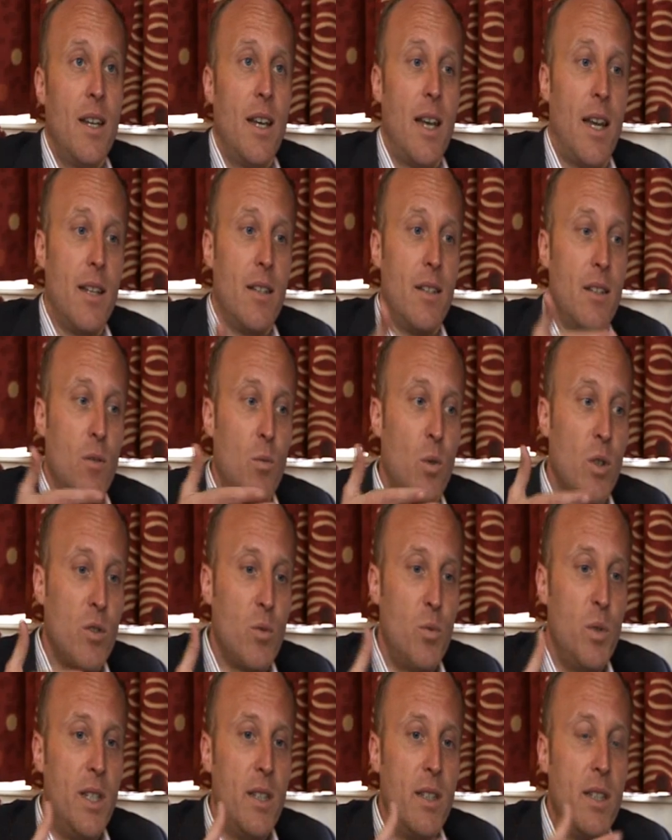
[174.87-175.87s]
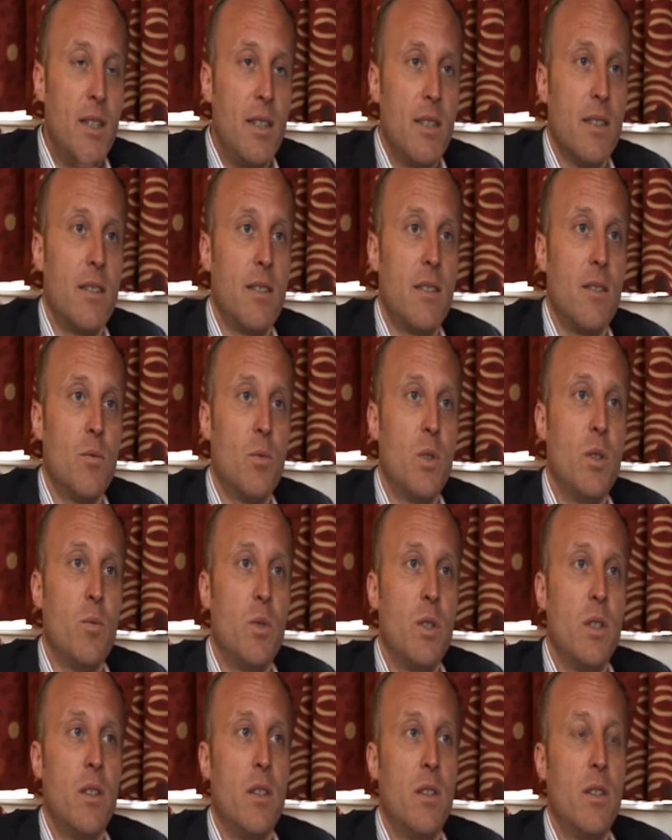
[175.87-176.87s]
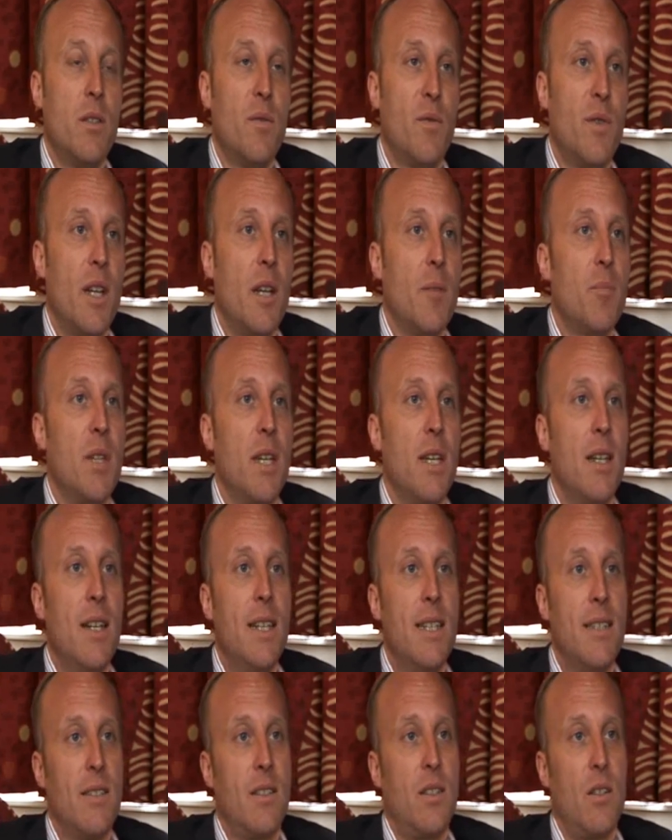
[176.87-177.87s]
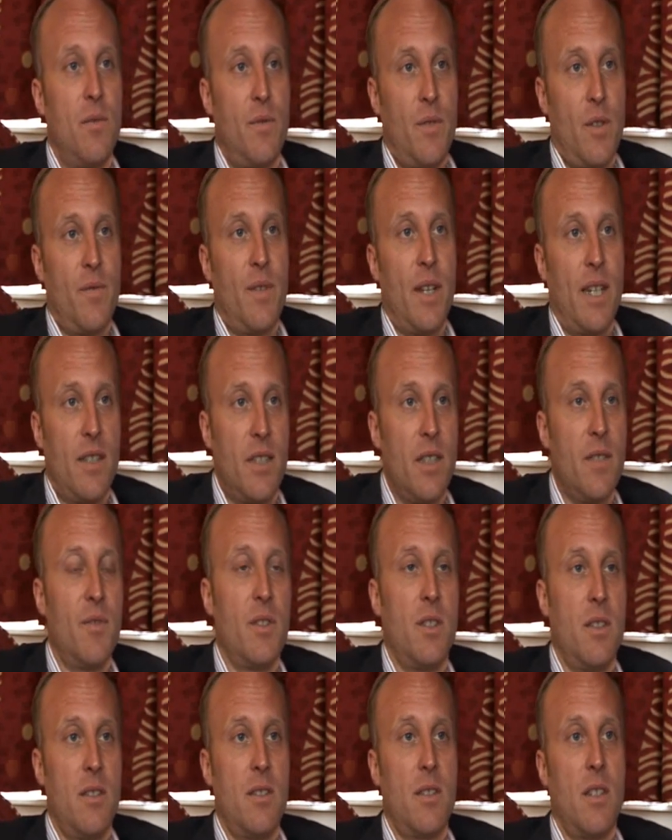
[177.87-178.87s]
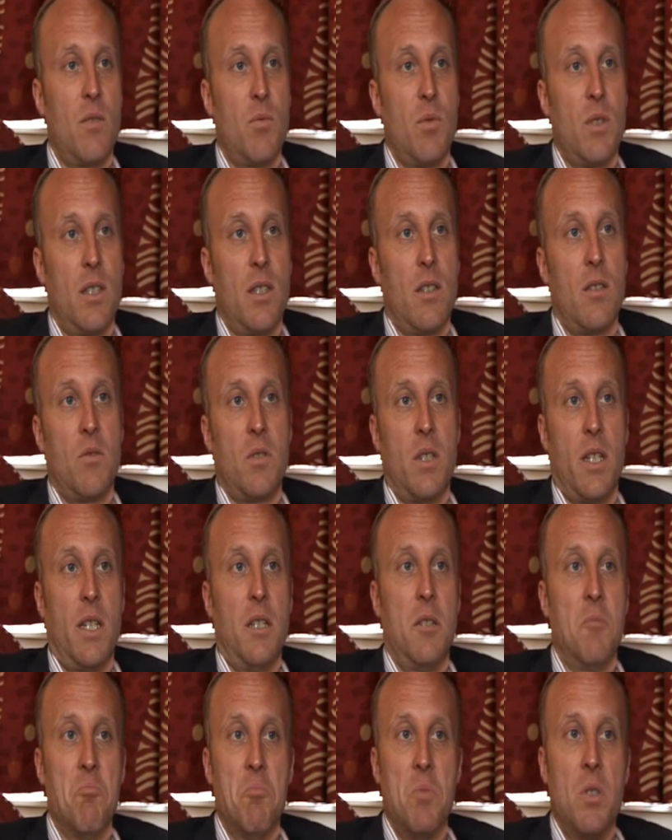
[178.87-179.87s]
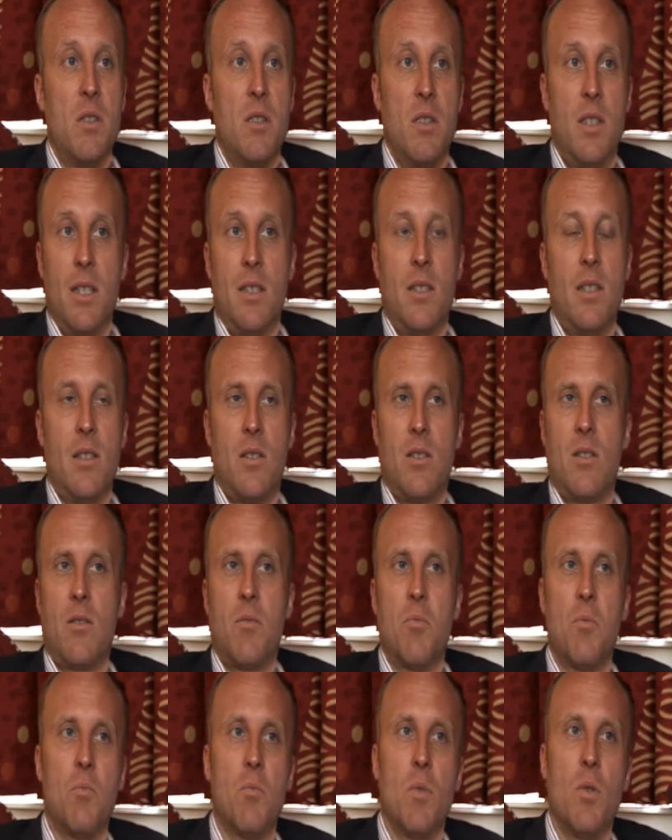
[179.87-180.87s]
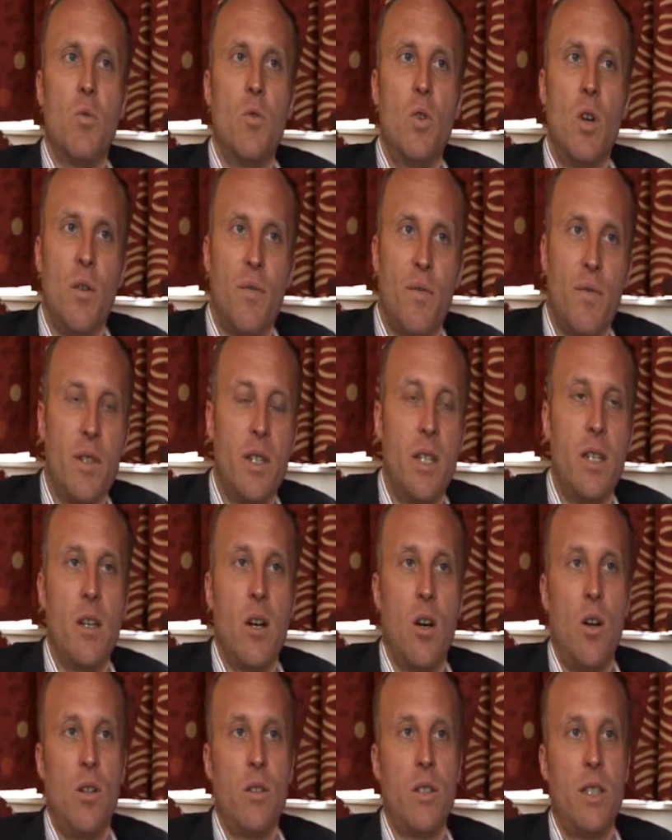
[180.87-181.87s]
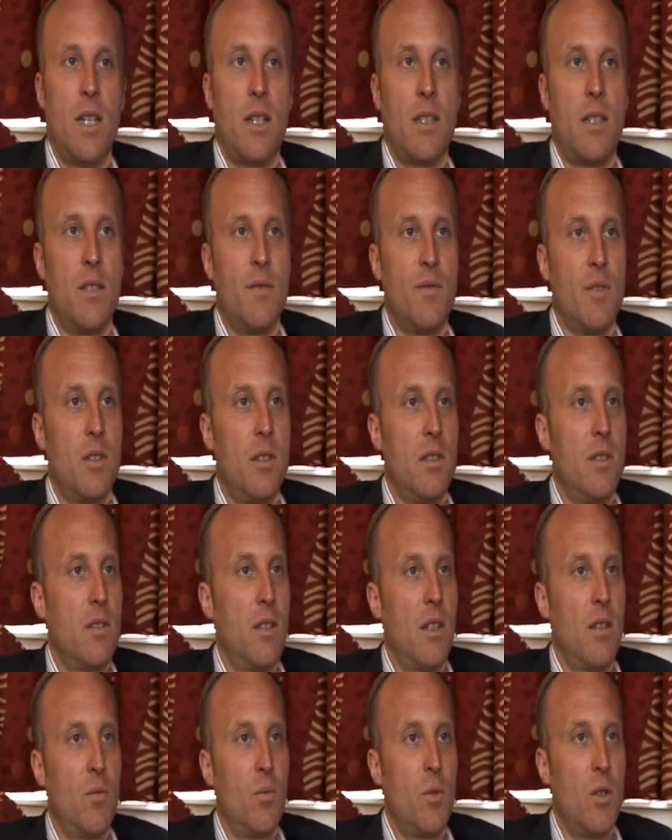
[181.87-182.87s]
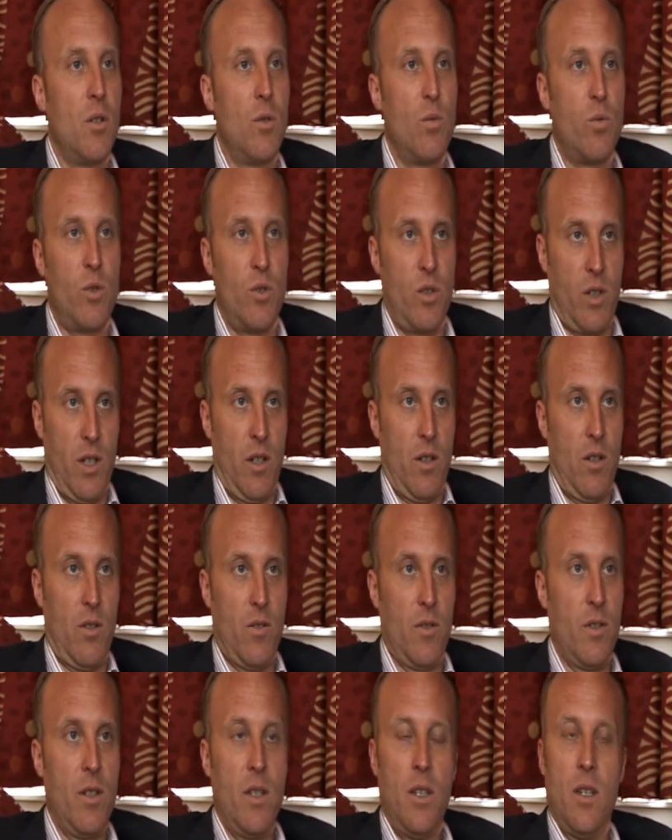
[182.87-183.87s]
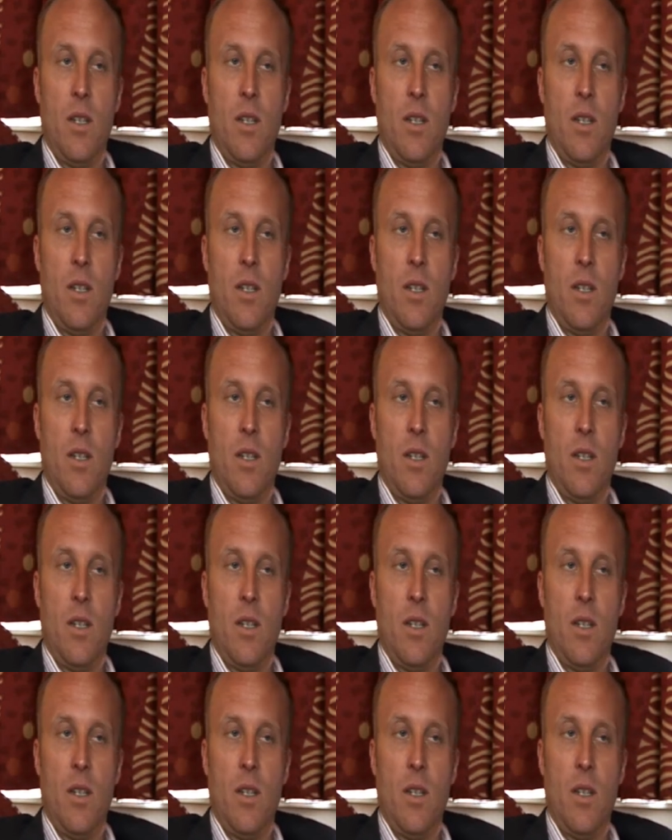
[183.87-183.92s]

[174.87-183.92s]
And what we did is we developed a list of activities that we said, okay, this is roughly all the activities that we are working on,